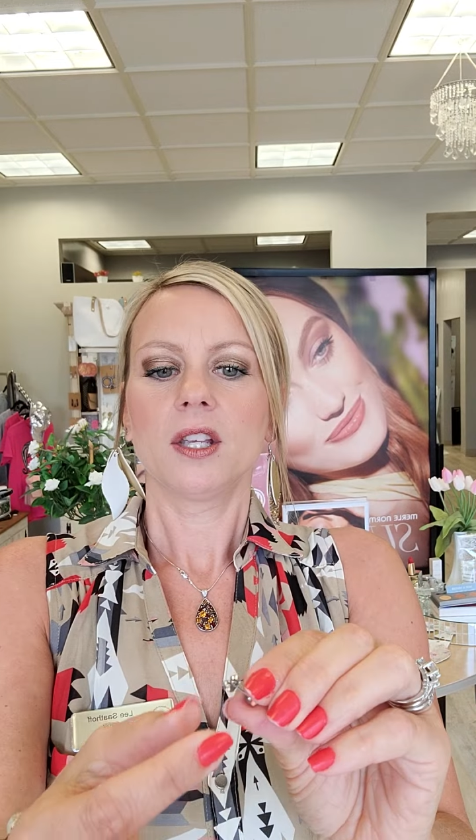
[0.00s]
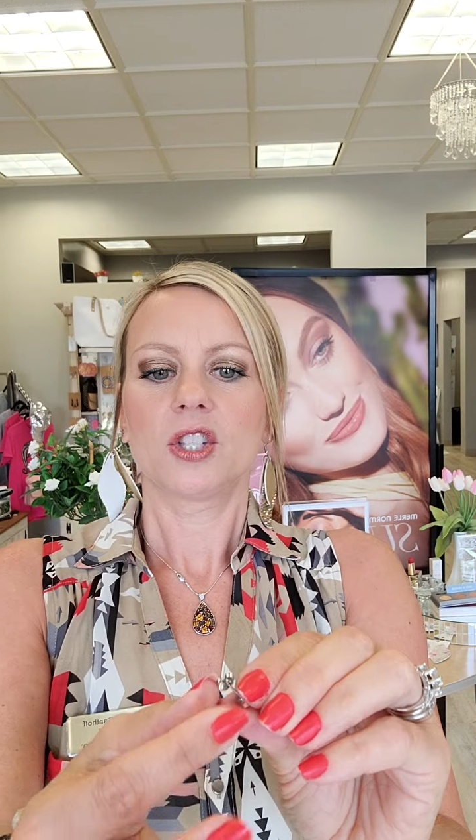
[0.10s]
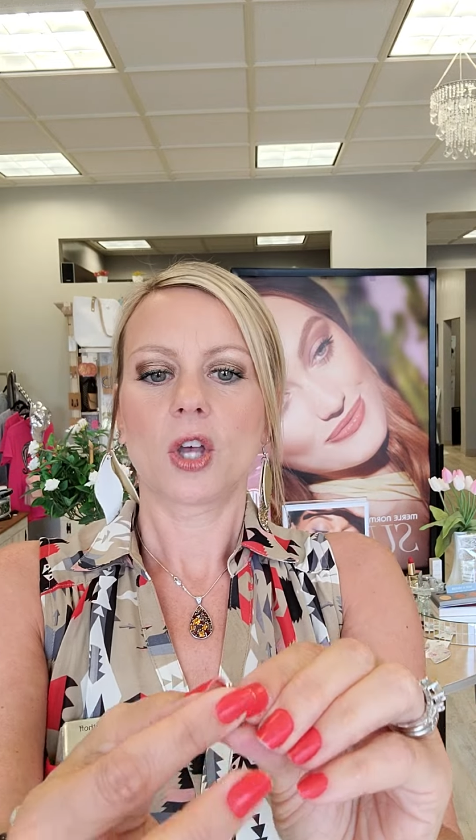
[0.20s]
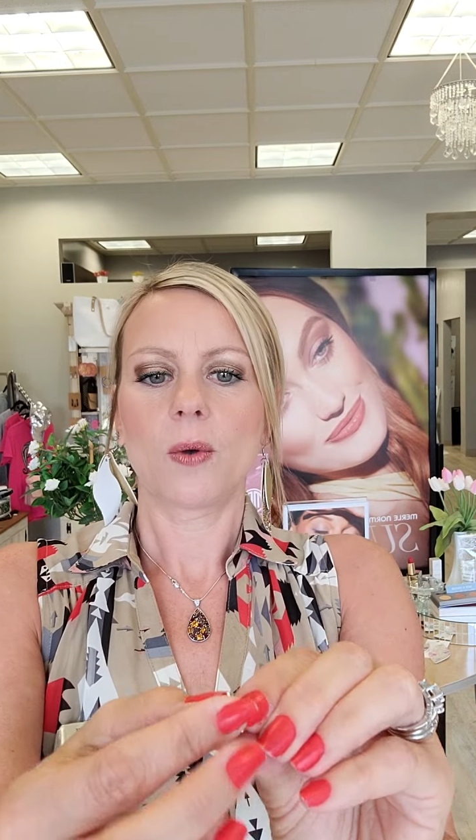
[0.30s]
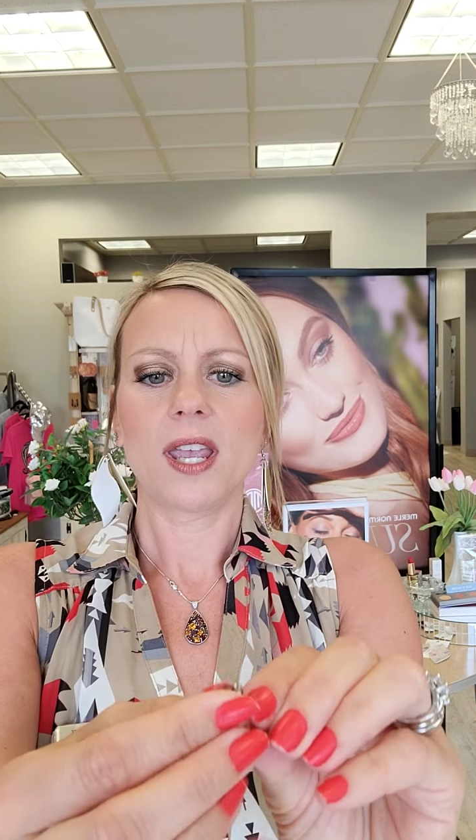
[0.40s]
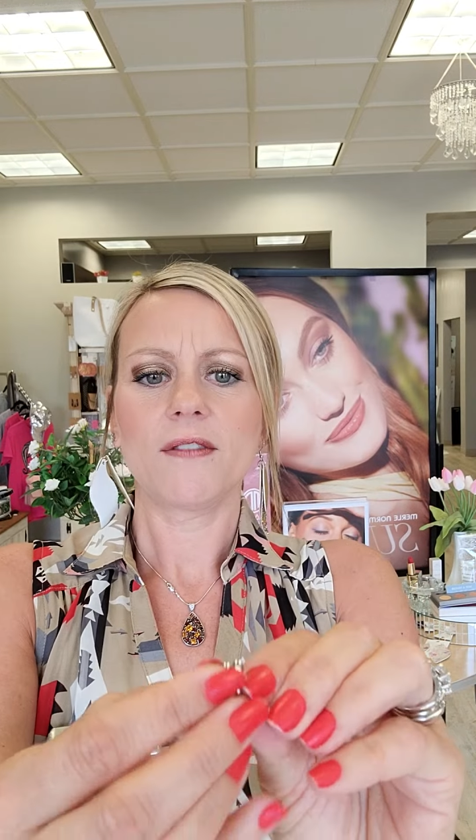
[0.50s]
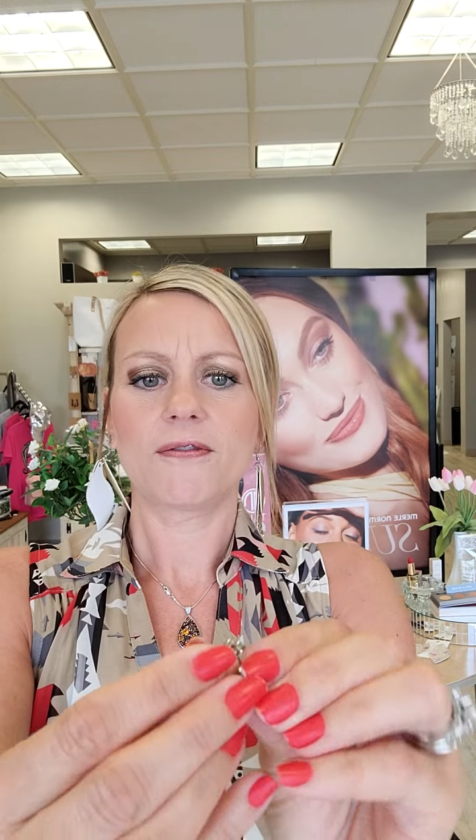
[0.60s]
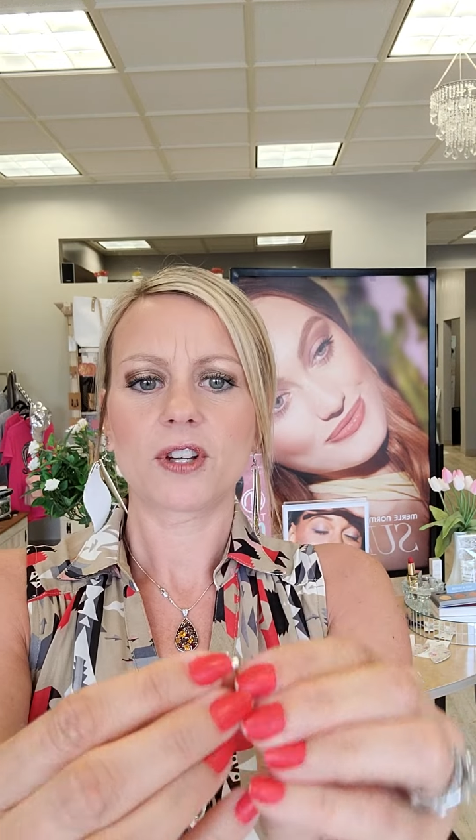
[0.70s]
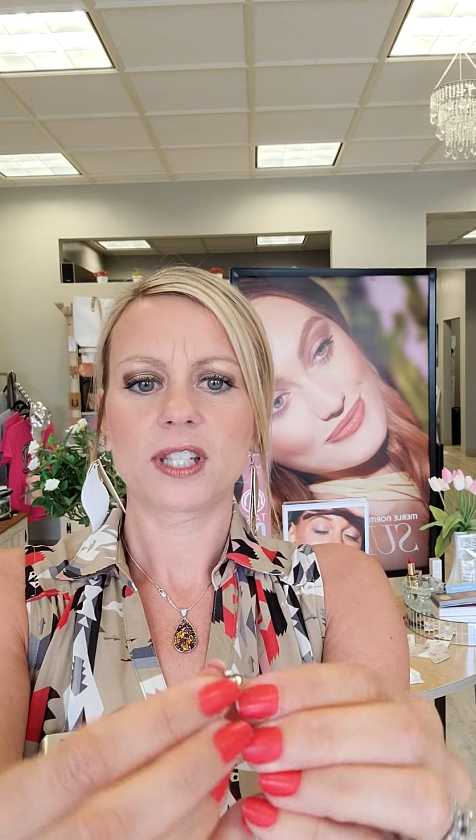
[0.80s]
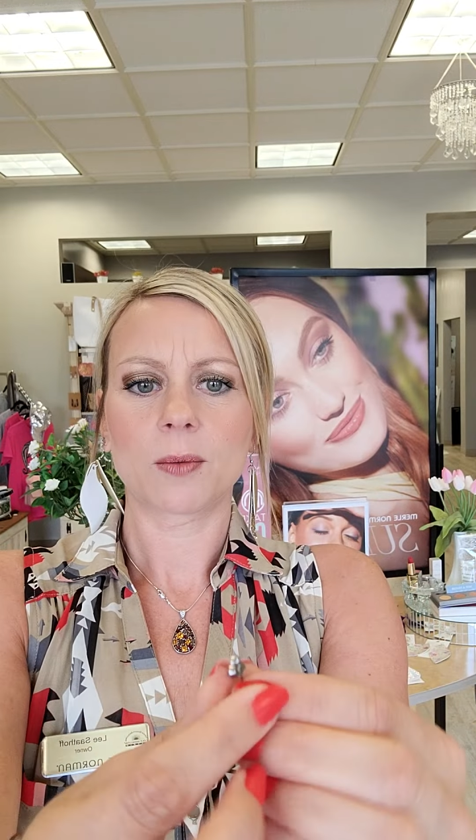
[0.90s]
So if
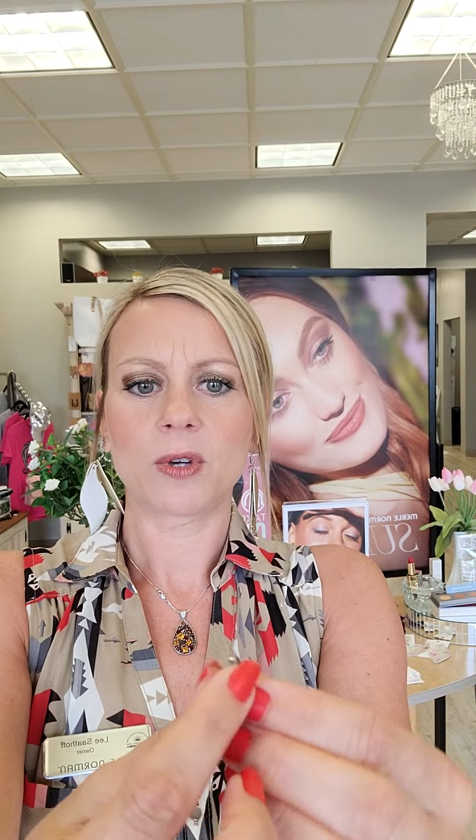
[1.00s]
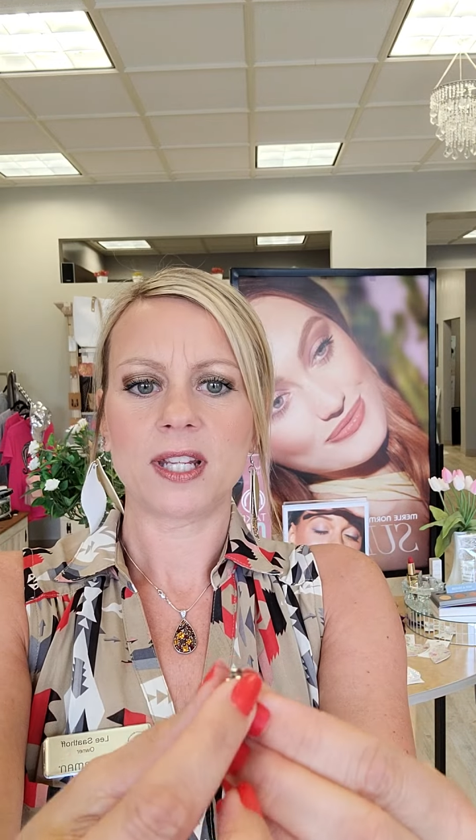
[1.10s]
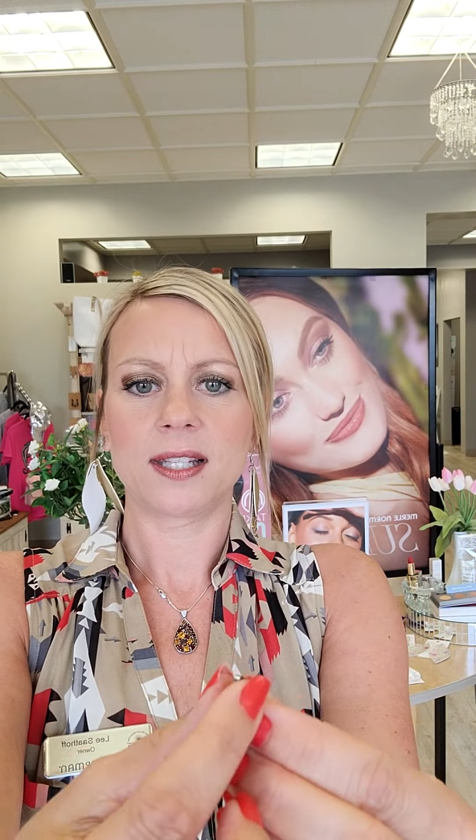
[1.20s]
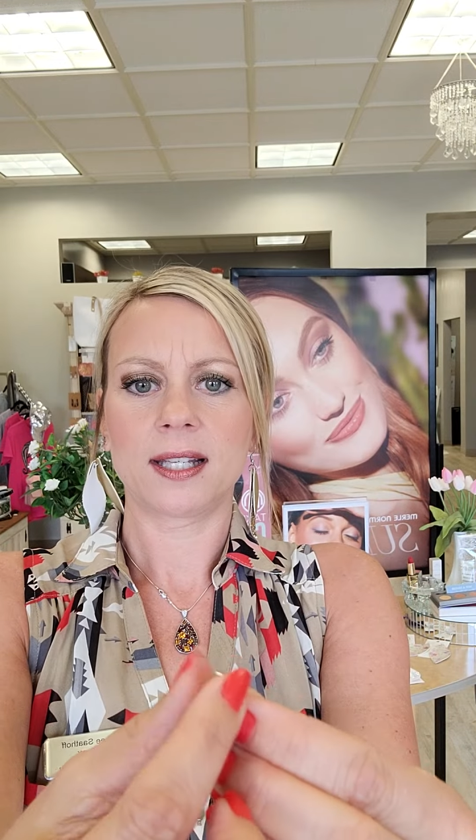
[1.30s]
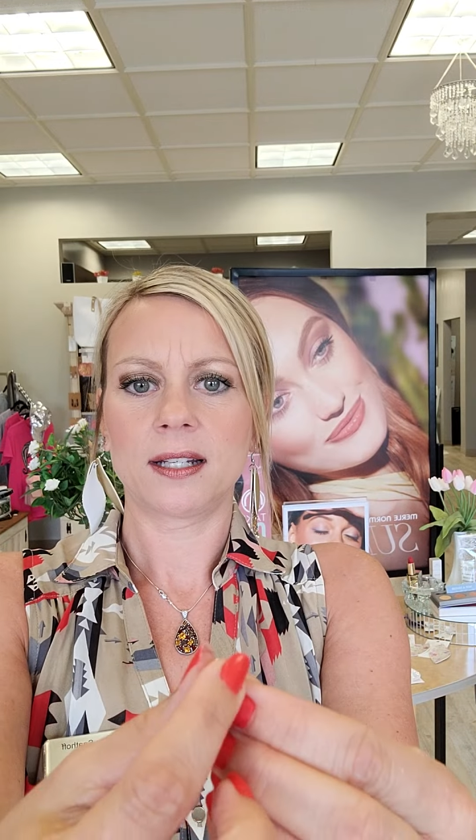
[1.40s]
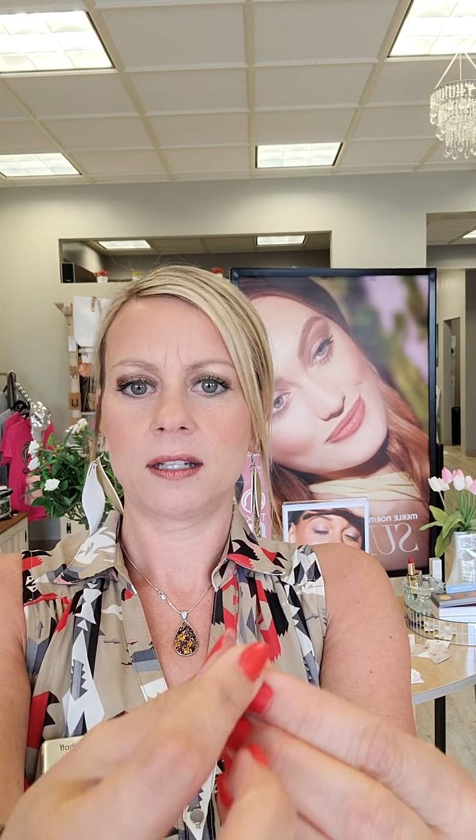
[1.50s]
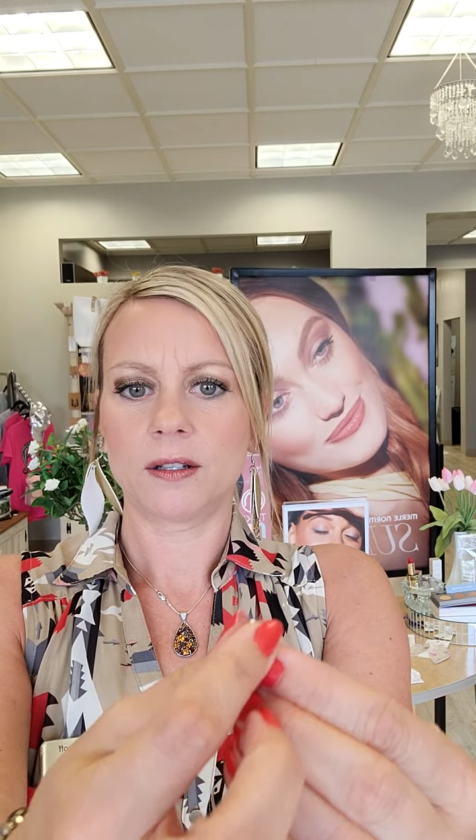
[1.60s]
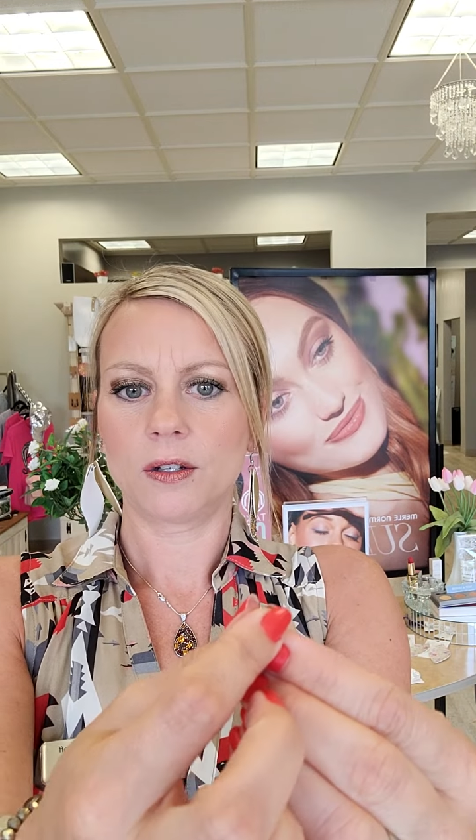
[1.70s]
for some reason